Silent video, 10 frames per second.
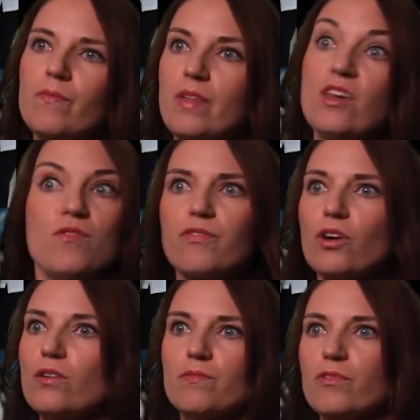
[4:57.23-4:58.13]
thank you
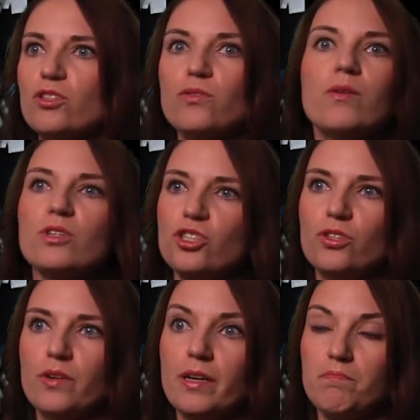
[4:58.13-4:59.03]
for doing what you're
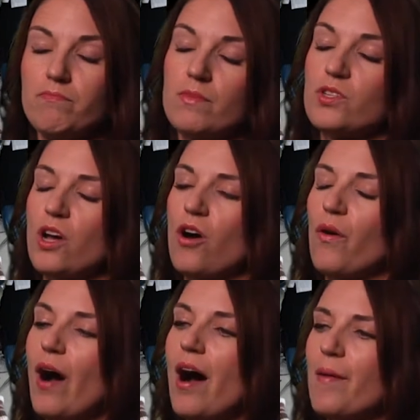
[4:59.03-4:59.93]
doing.
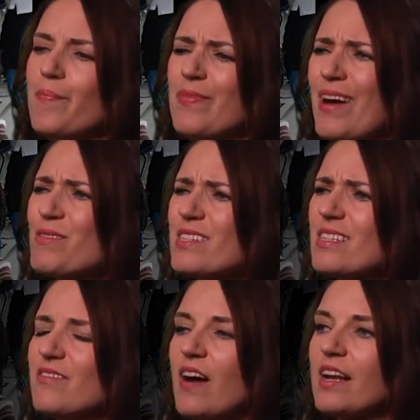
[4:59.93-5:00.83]
So that was a
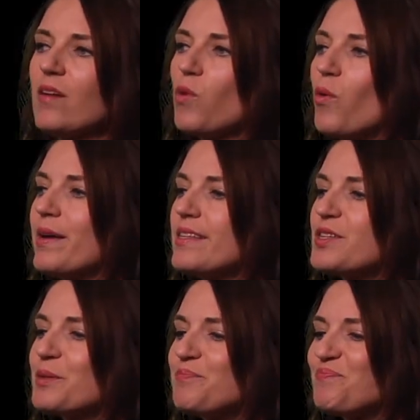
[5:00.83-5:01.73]
defining
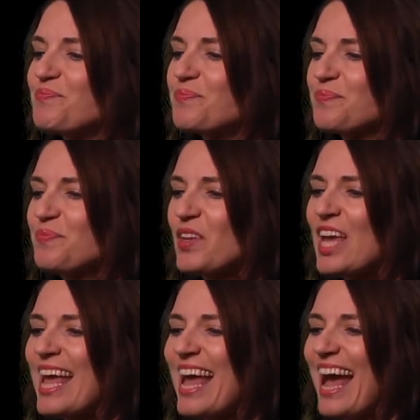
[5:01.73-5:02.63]
moment.
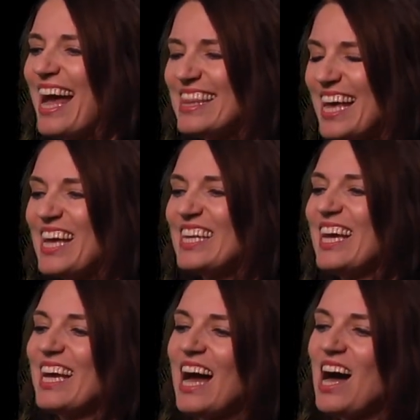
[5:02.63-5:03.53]
And then